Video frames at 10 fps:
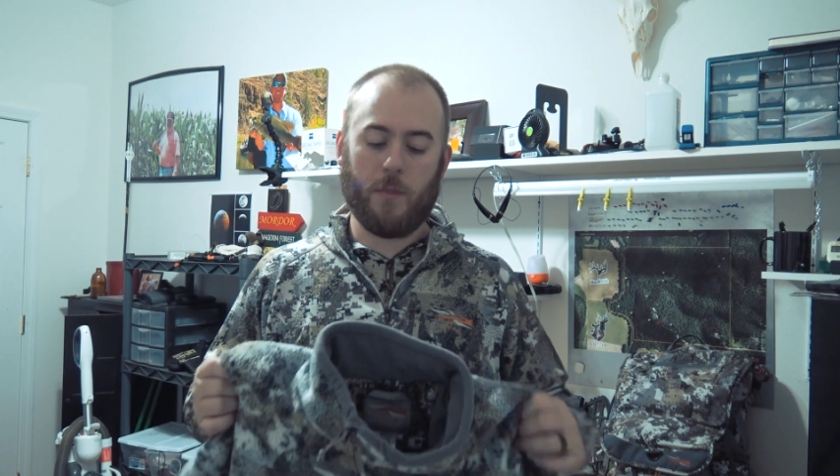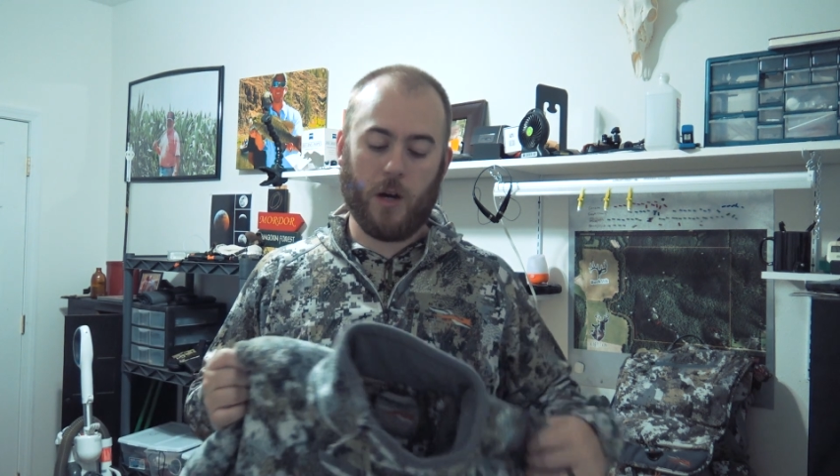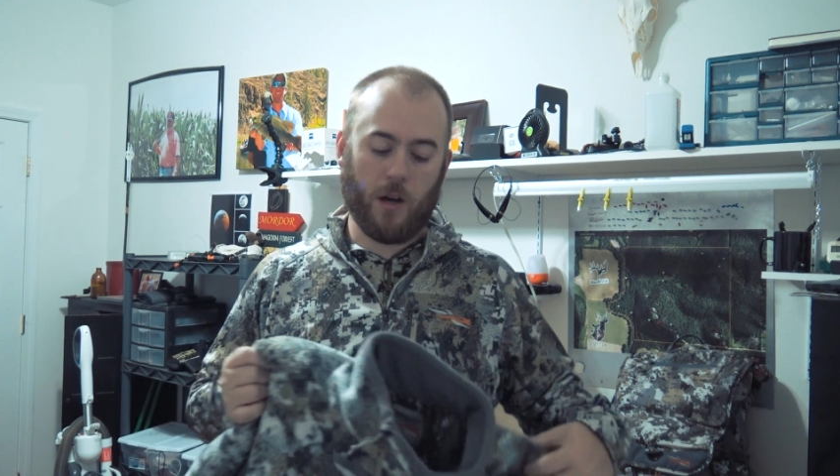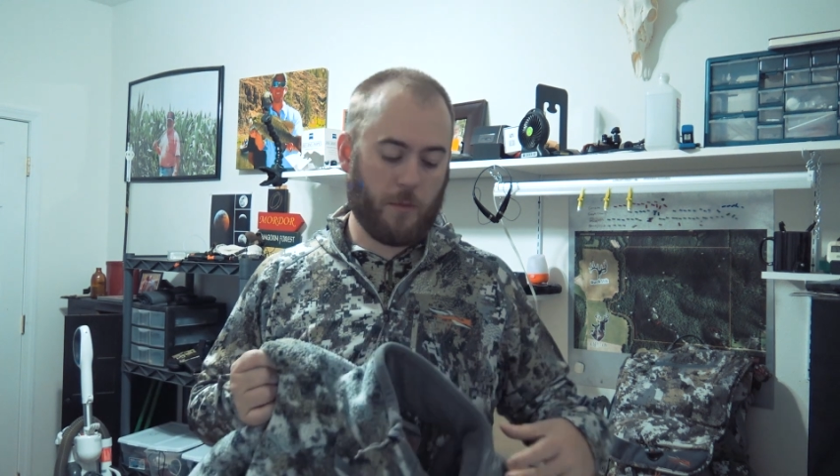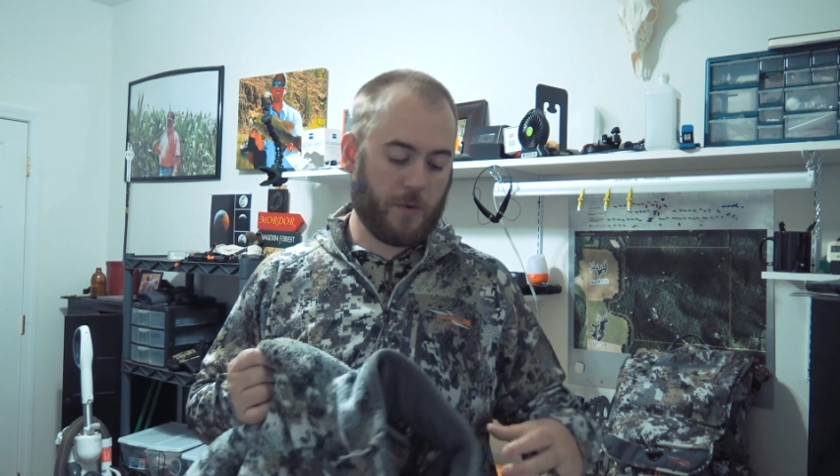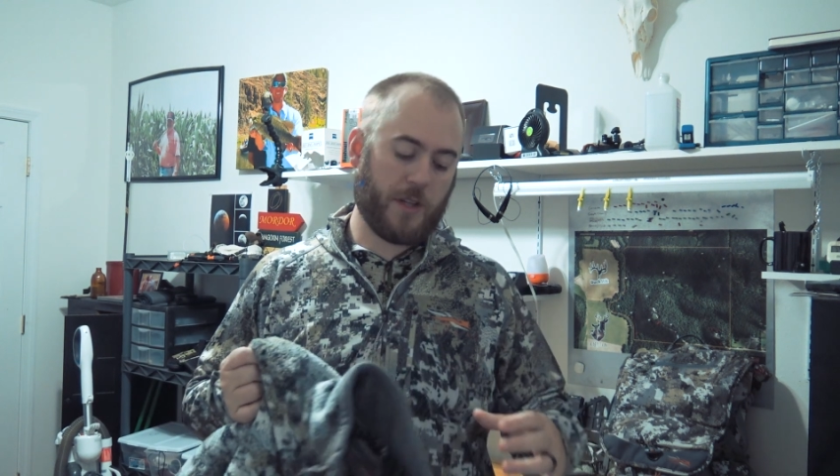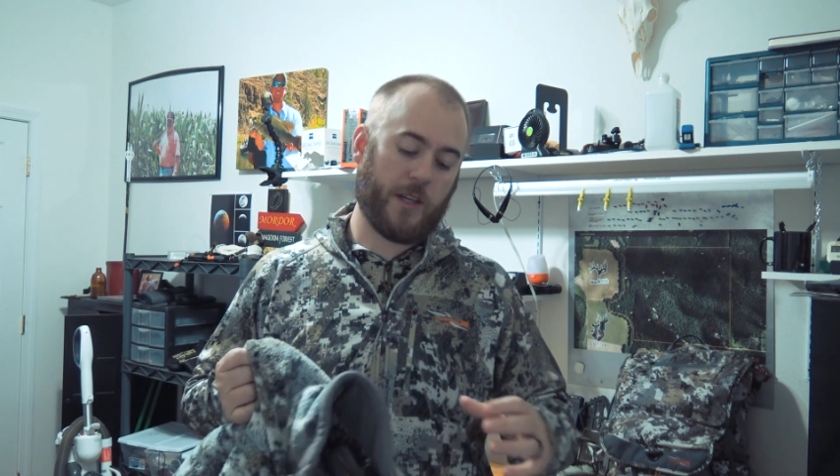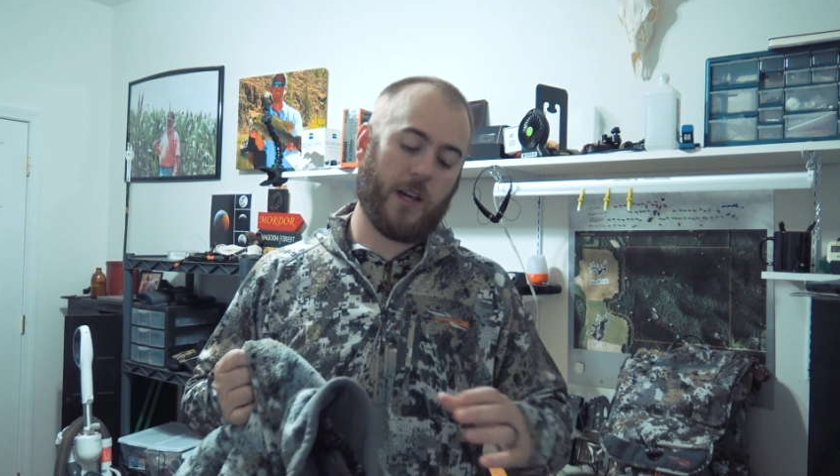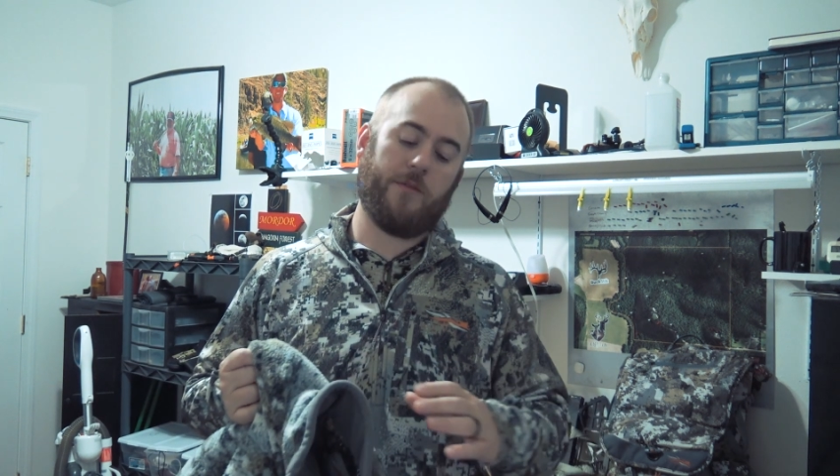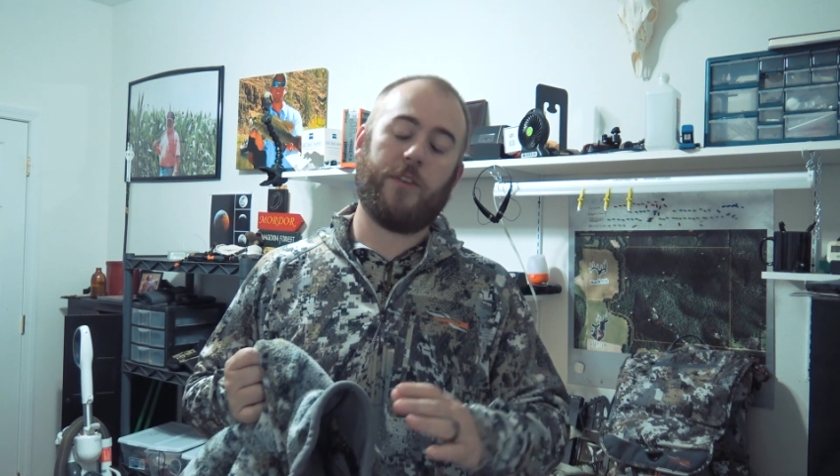100%
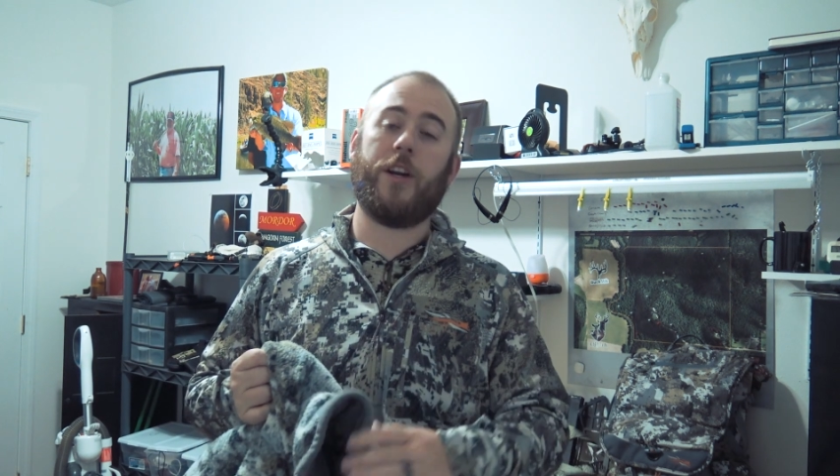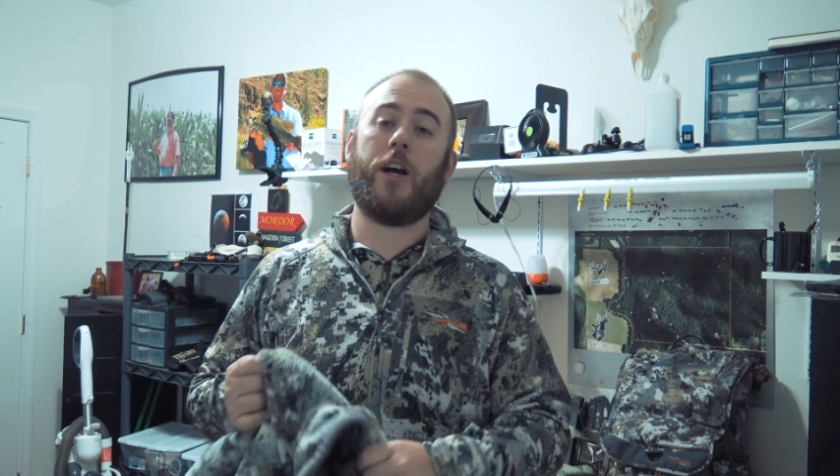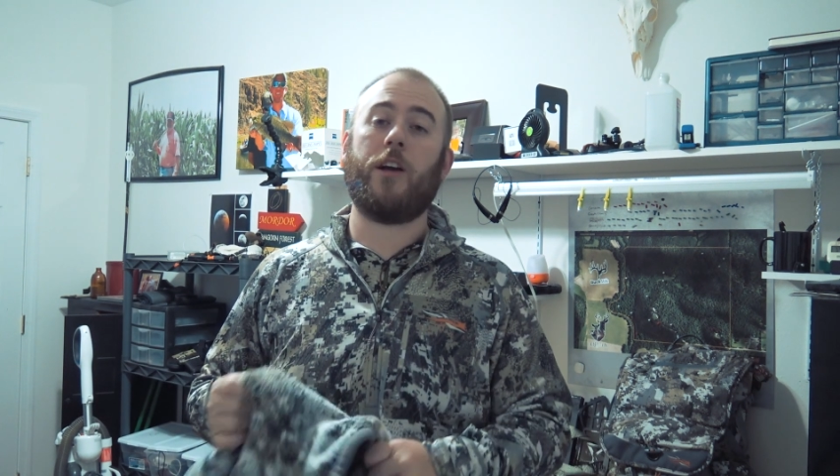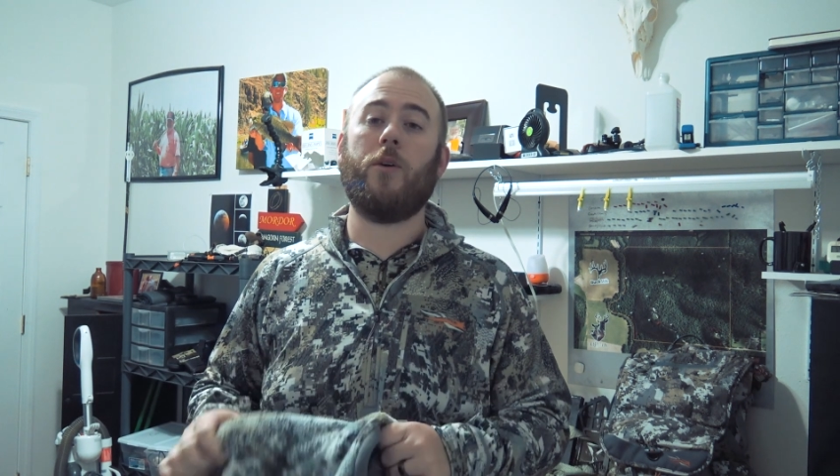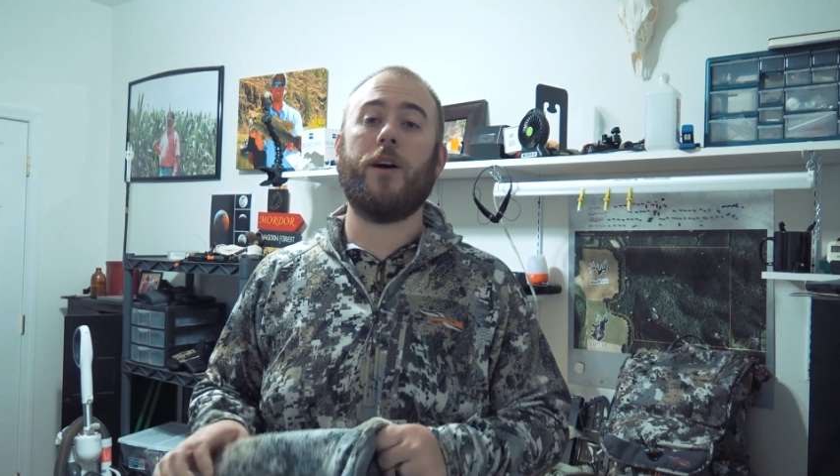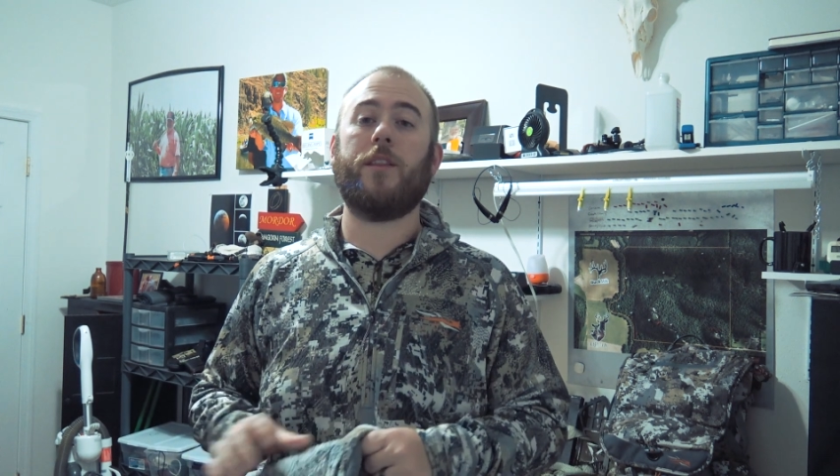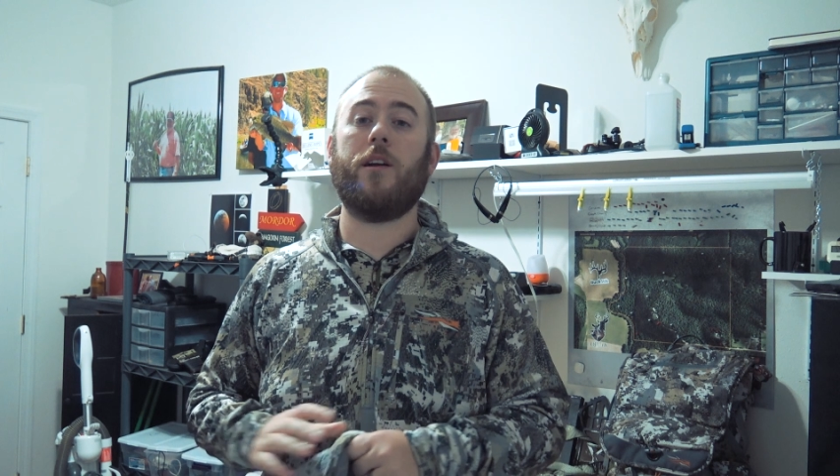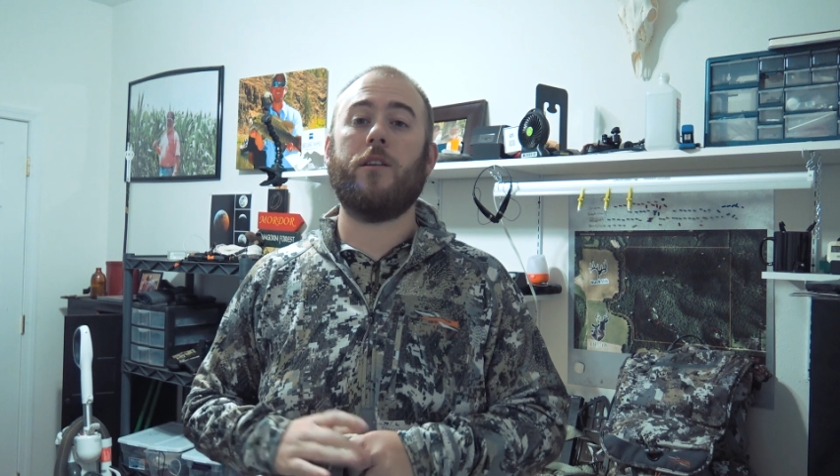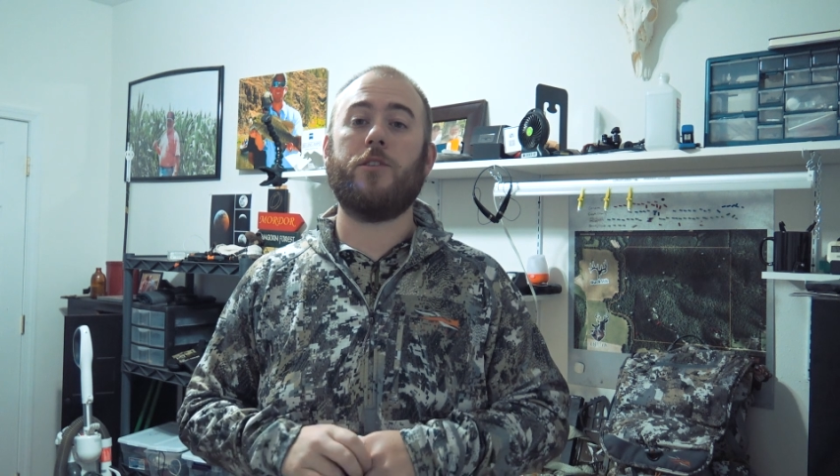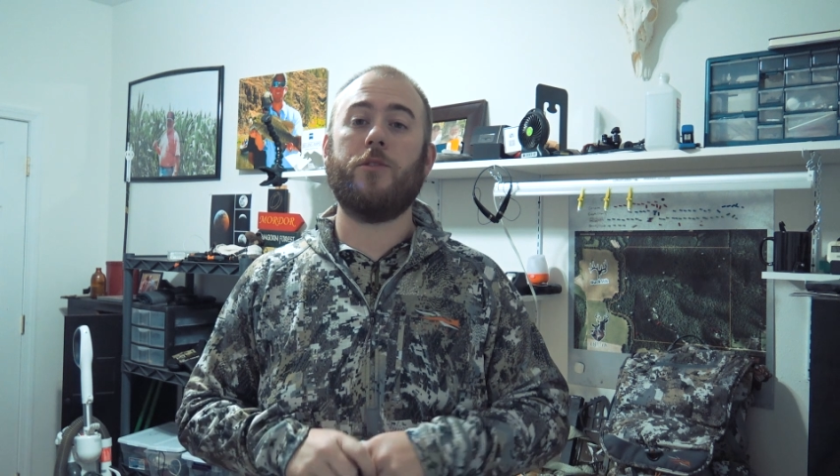confident I can go out
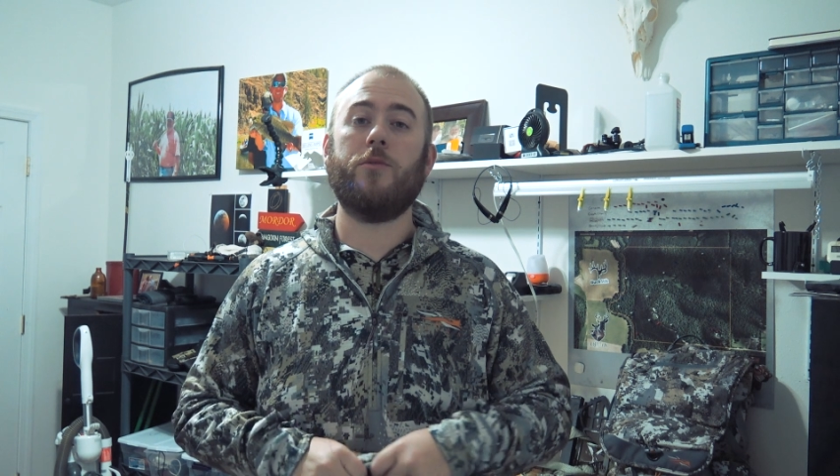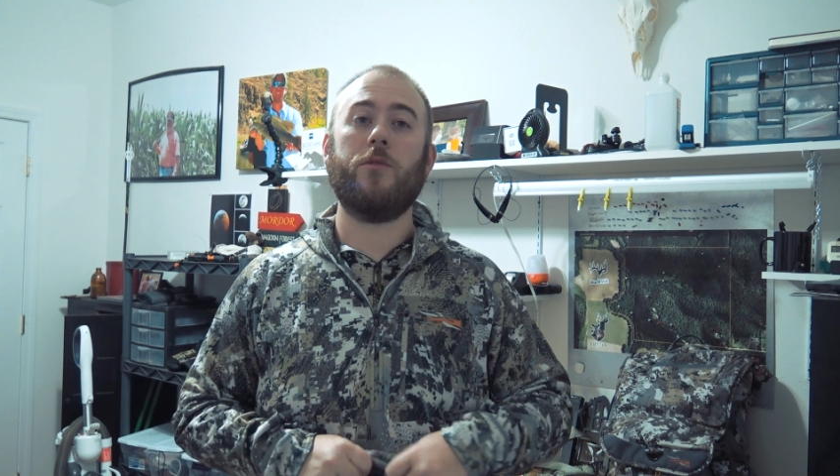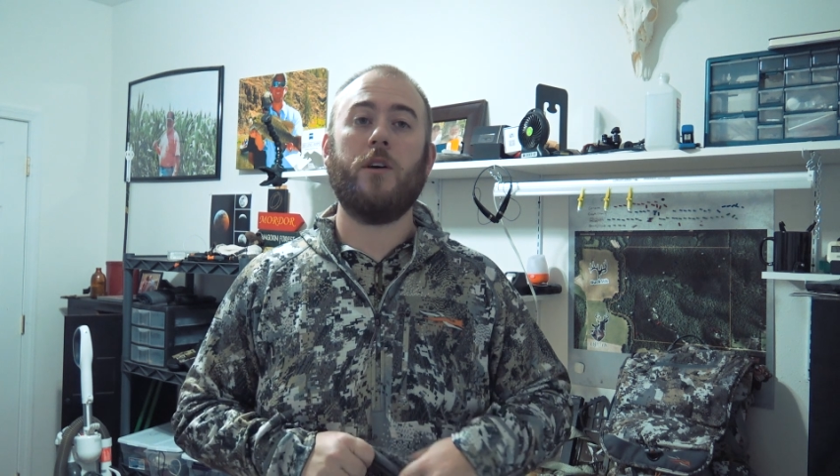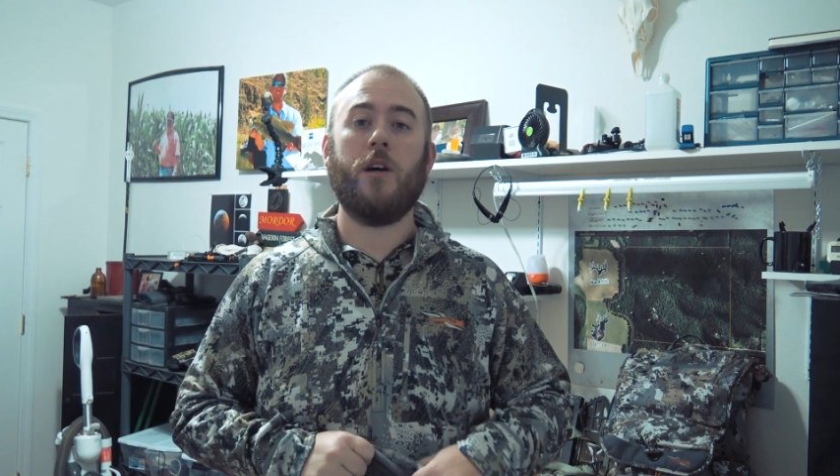there to